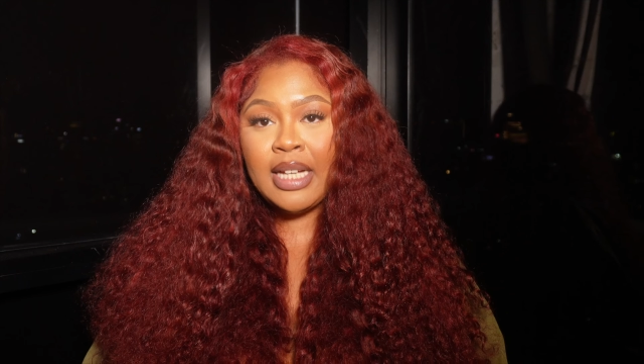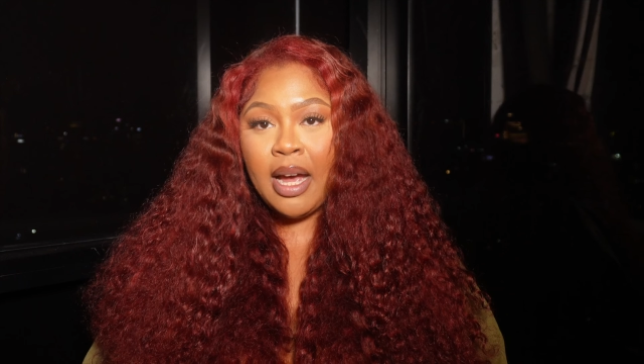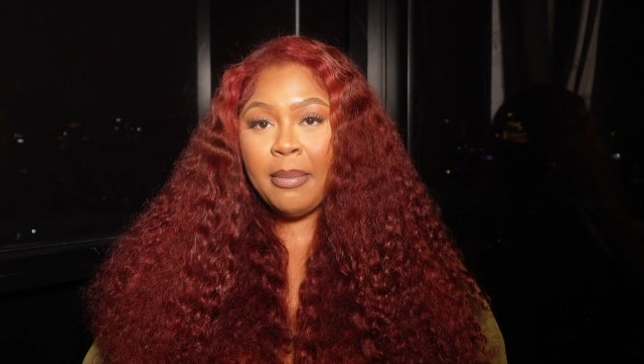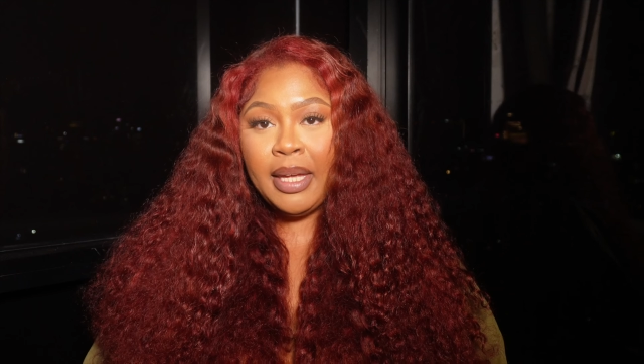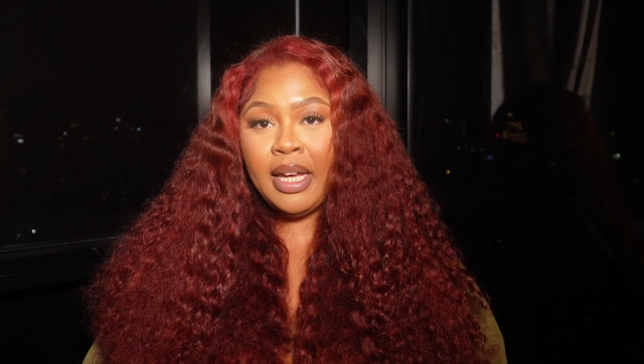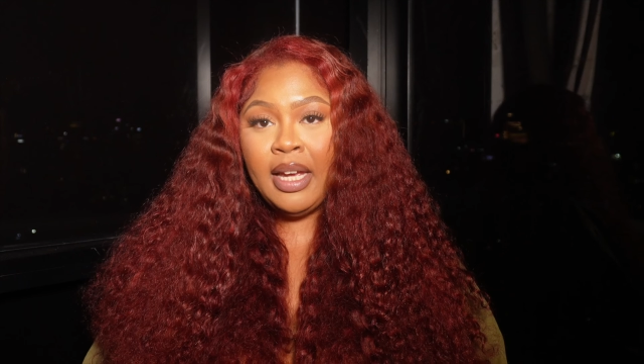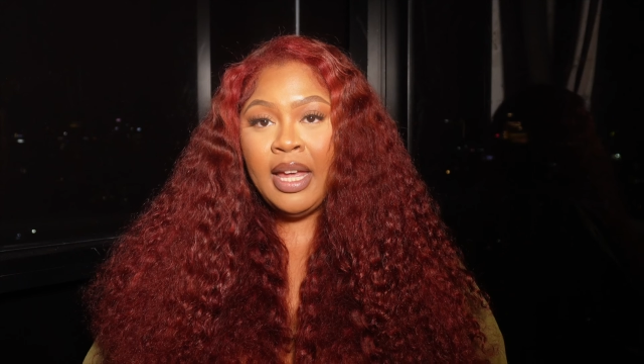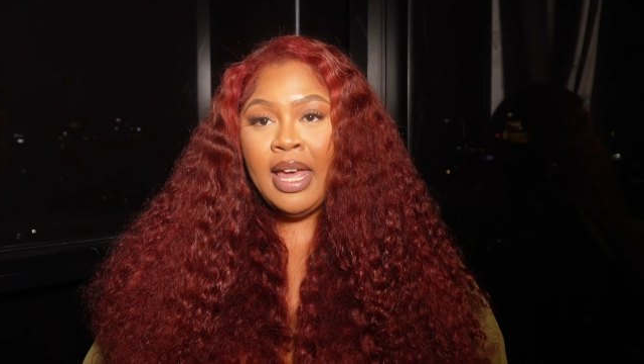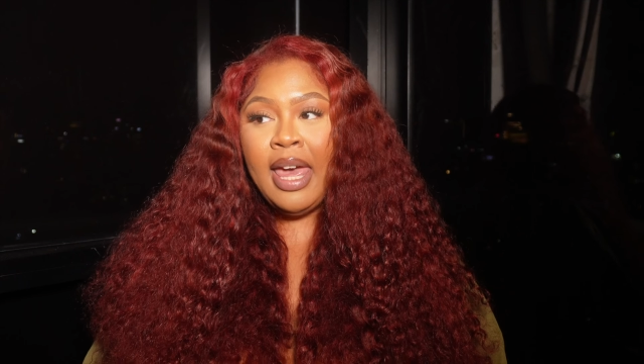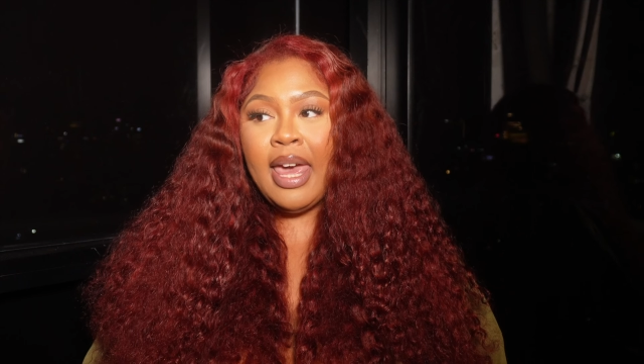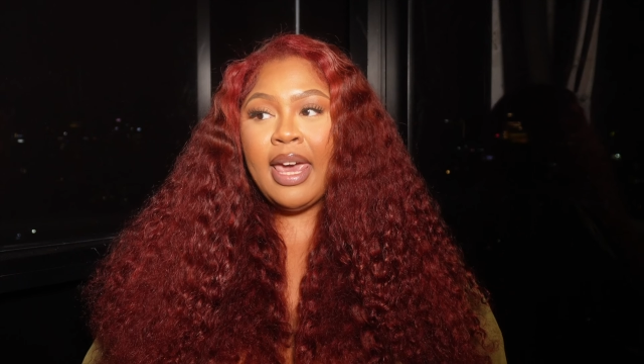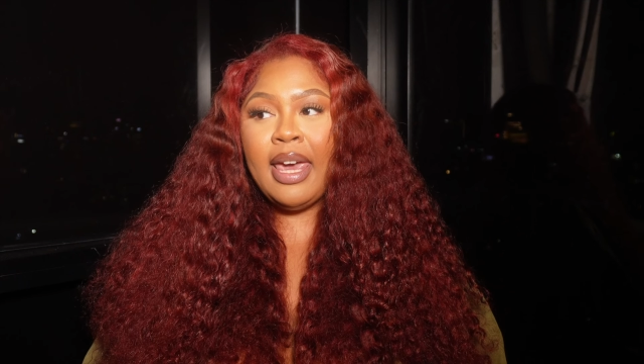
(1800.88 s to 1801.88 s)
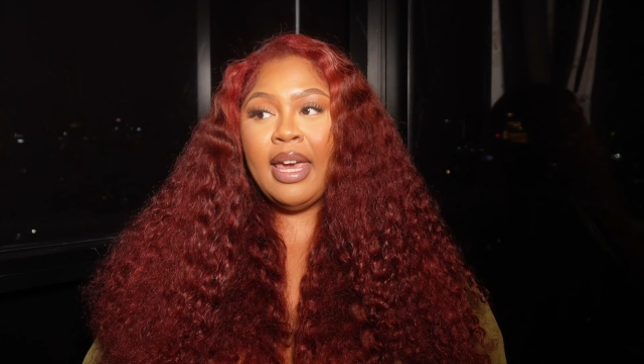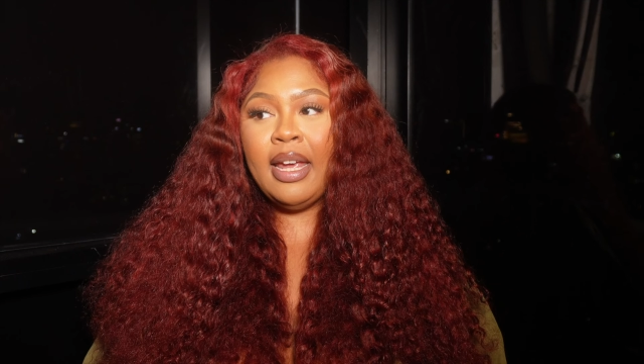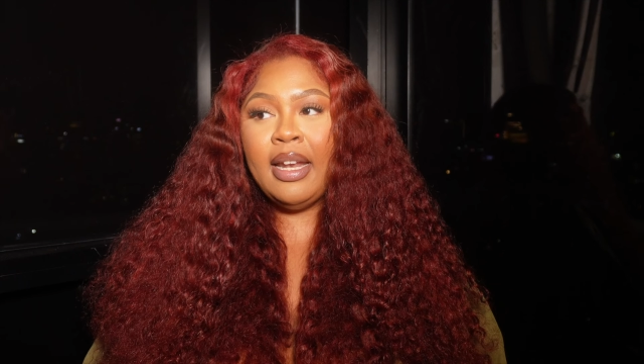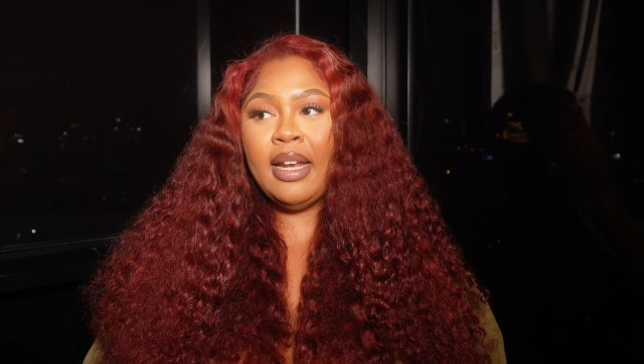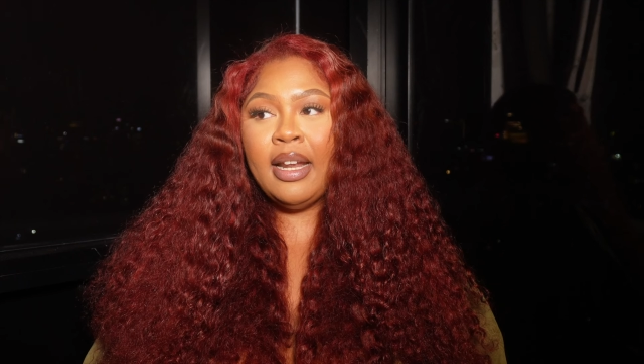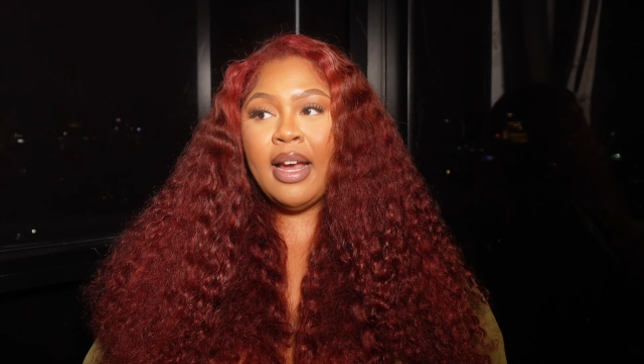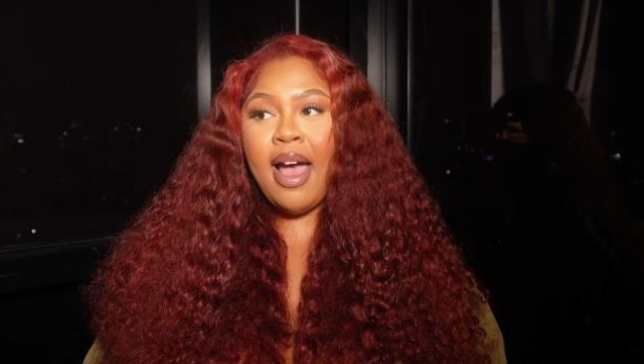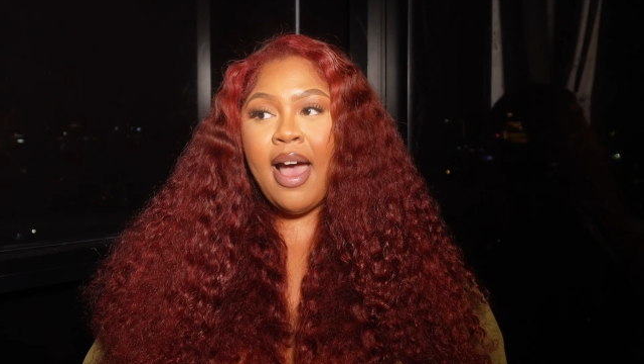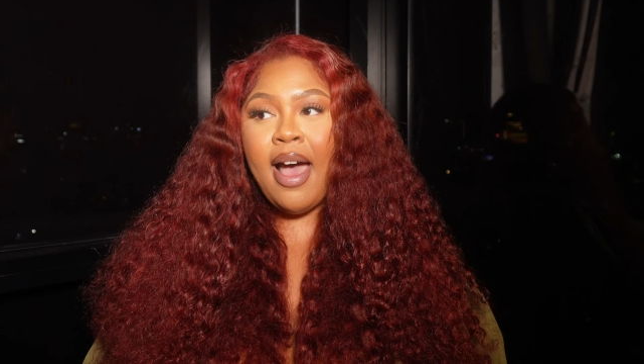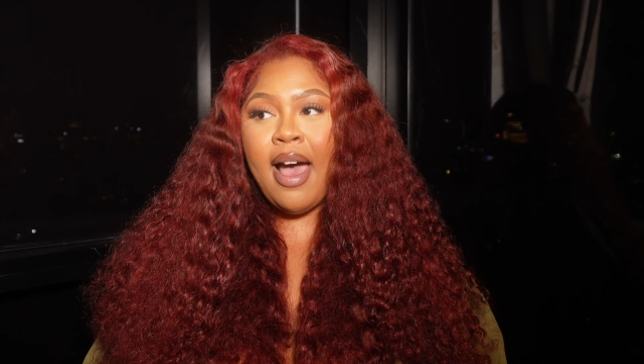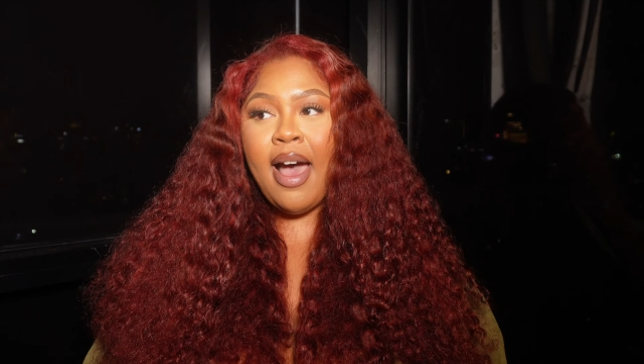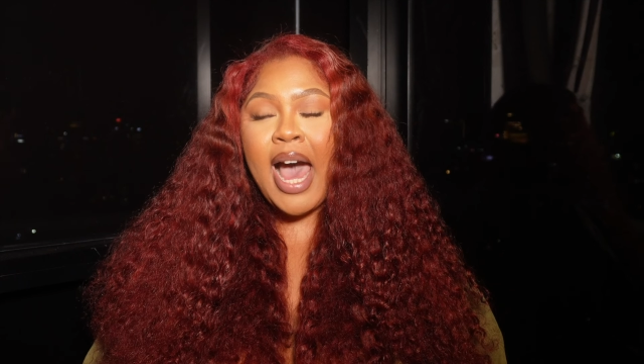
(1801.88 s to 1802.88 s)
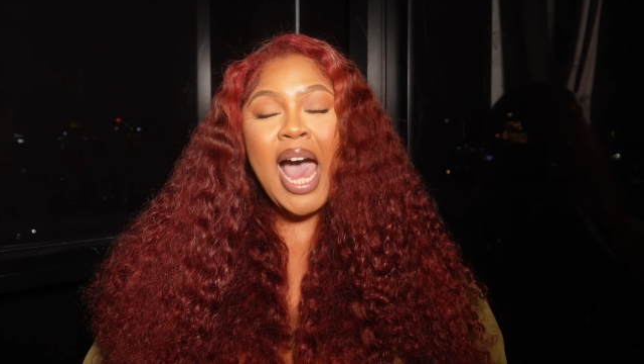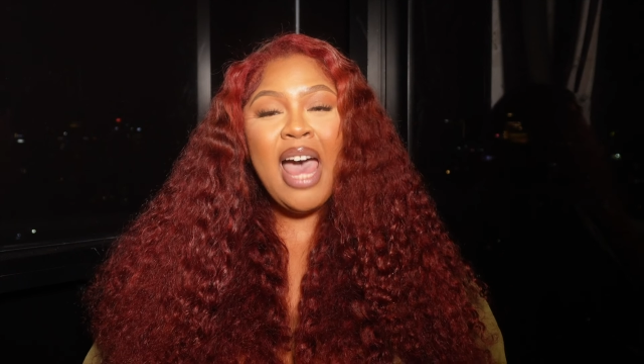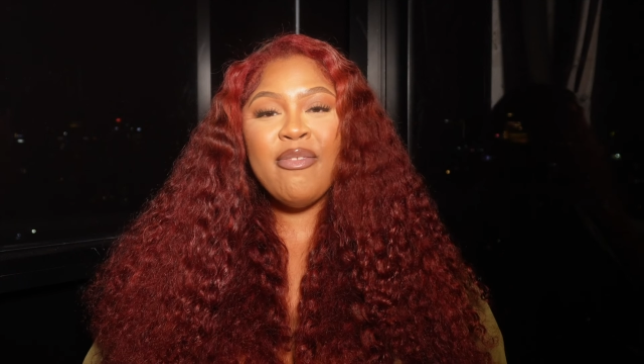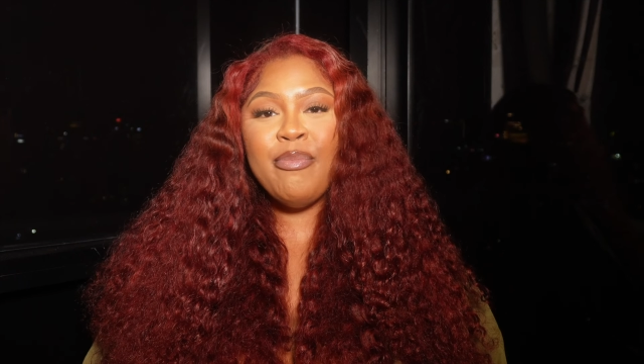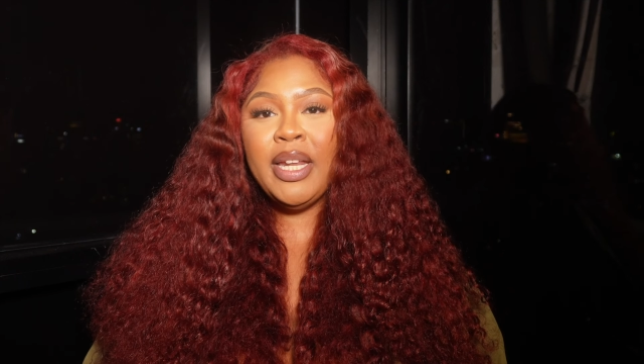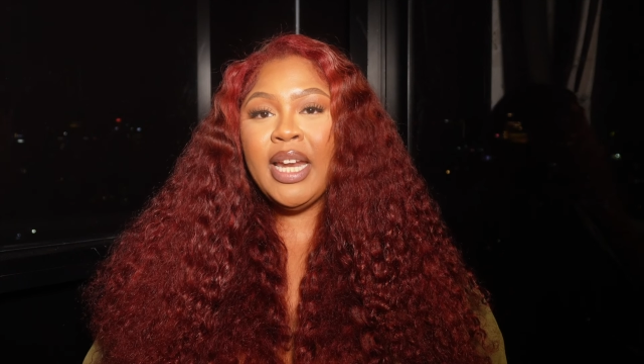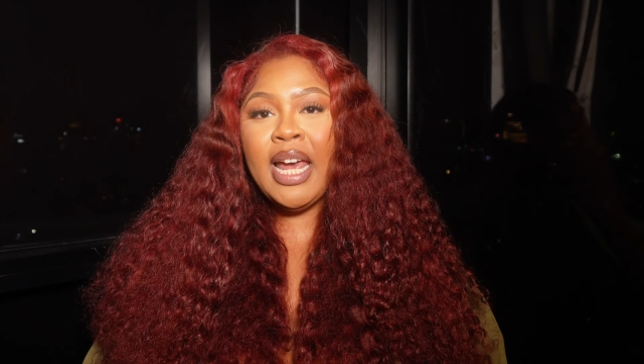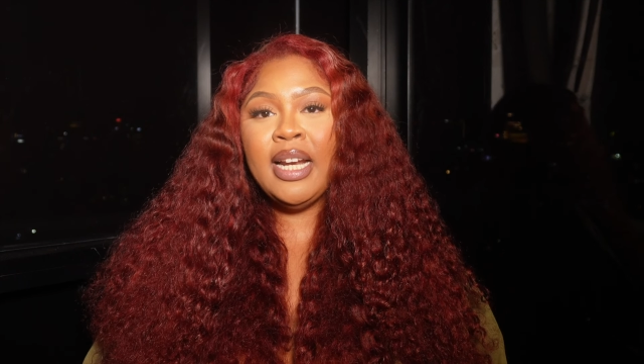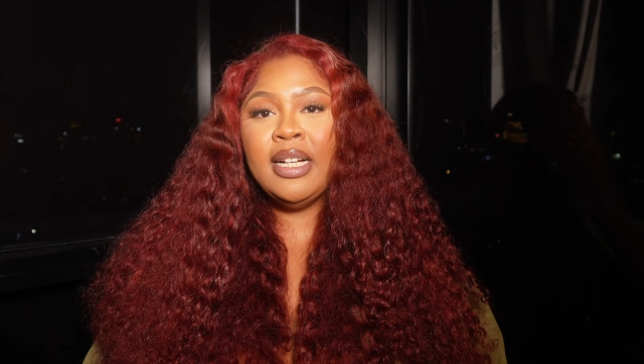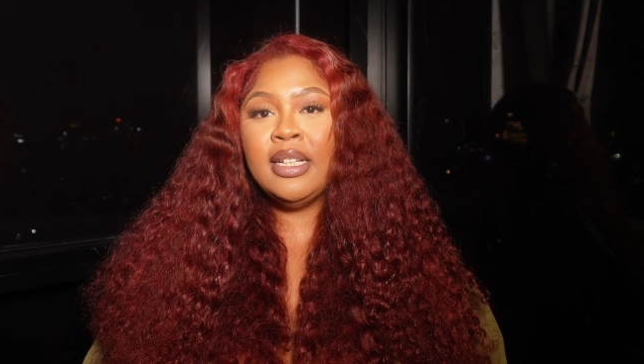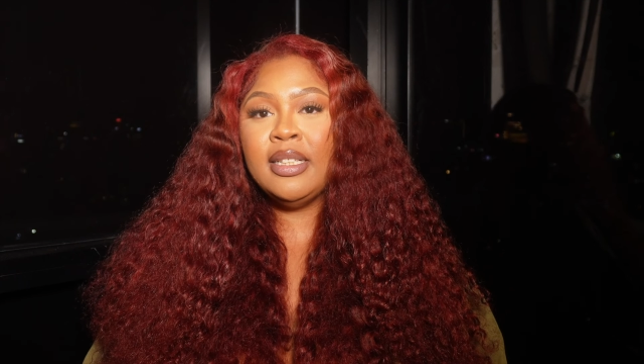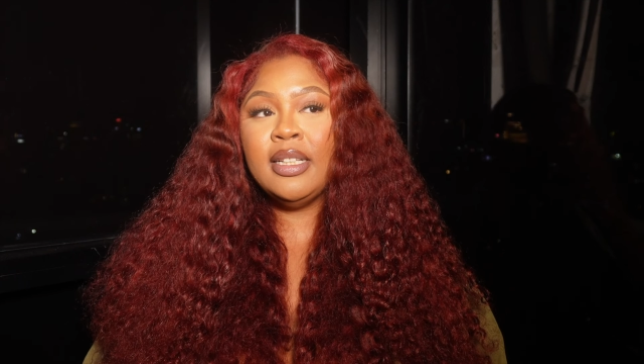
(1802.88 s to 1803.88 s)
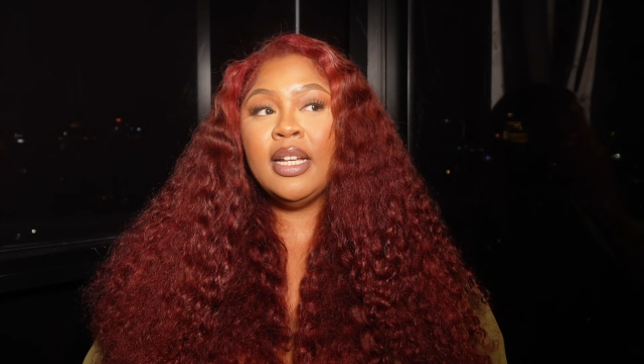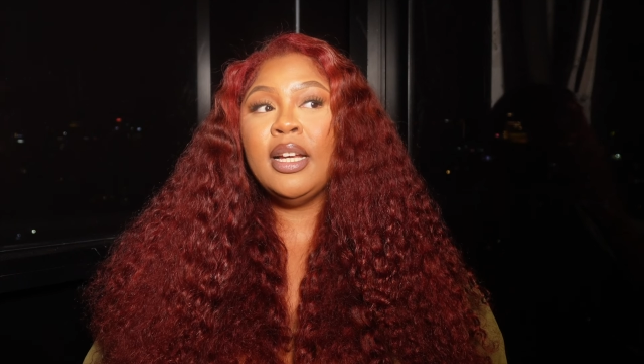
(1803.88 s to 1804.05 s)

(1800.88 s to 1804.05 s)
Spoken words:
coming, and I have been at a